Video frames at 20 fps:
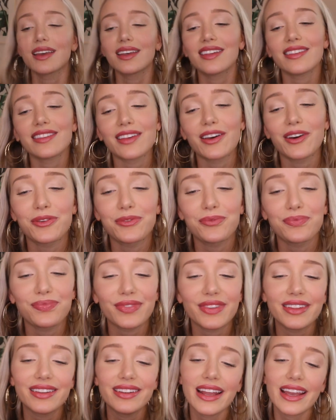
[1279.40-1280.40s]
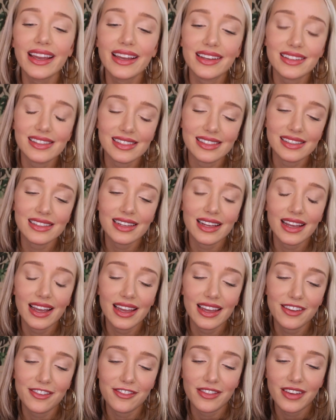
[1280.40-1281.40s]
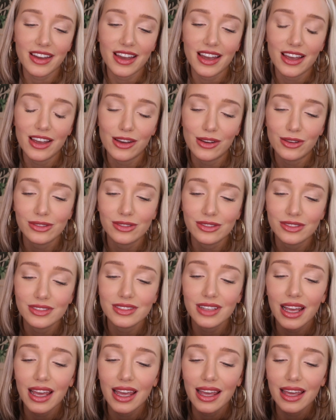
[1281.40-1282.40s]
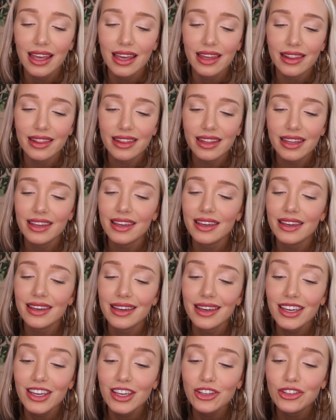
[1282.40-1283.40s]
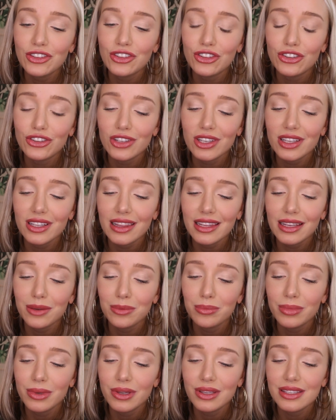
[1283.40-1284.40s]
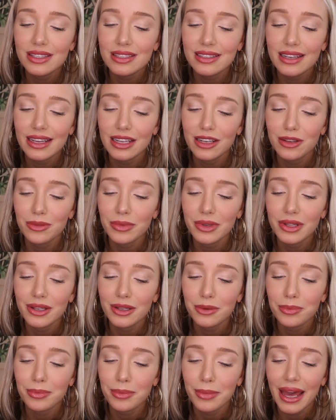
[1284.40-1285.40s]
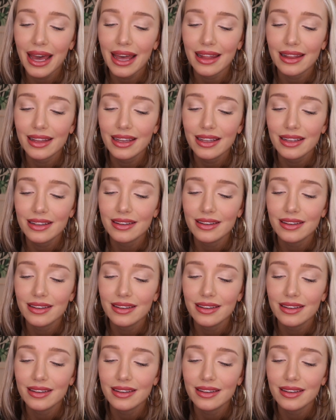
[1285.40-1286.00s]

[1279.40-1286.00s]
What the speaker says: So, next I found the Ish Lip Statement Palette.